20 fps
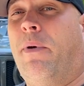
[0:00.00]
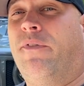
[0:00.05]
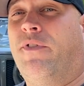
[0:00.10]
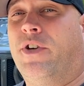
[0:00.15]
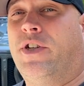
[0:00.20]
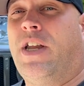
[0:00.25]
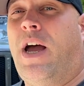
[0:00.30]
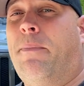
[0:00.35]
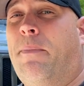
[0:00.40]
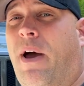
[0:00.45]
If you
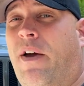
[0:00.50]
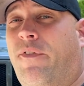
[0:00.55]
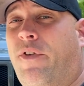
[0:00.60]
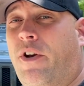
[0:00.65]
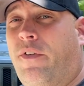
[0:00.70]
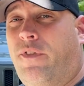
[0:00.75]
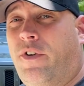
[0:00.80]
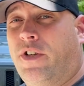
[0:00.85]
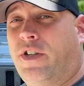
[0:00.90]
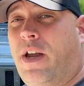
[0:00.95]
stopped by for
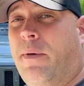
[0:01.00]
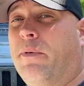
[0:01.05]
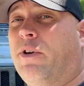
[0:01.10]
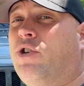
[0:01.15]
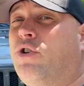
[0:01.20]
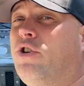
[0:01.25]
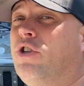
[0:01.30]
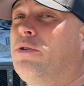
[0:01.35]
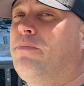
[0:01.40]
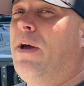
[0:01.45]
the first time, make
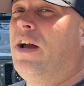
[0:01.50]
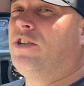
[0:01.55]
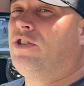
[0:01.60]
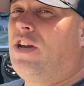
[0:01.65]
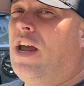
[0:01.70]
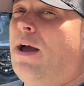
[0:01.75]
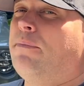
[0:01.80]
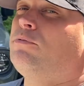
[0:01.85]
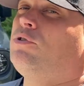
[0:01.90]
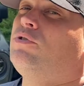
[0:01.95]
sure you smash
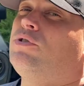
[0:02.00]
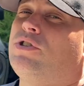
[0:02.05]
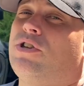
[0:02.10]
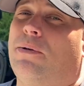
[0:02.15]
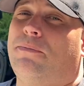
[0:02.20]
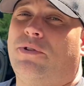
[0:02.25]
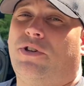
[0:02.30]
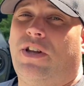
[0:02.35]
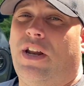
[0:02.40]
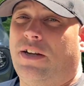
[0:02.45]
tap to,
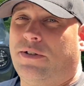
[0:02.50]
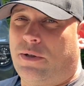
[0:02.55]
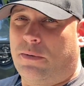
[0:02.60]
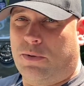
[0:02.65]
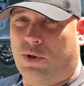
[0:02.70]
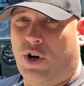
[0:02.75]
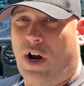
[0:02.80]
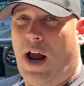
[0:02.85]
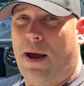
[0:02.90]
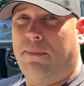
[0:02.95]
something to that
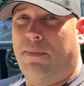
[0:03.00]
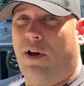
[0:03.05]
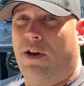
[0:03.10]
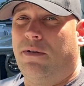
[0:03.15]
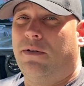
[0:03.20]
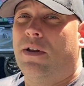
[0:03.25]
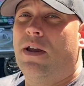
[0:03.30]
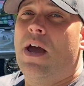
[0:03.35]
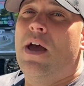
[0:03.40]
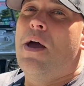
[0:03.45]
subscribe
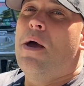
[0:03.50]
button.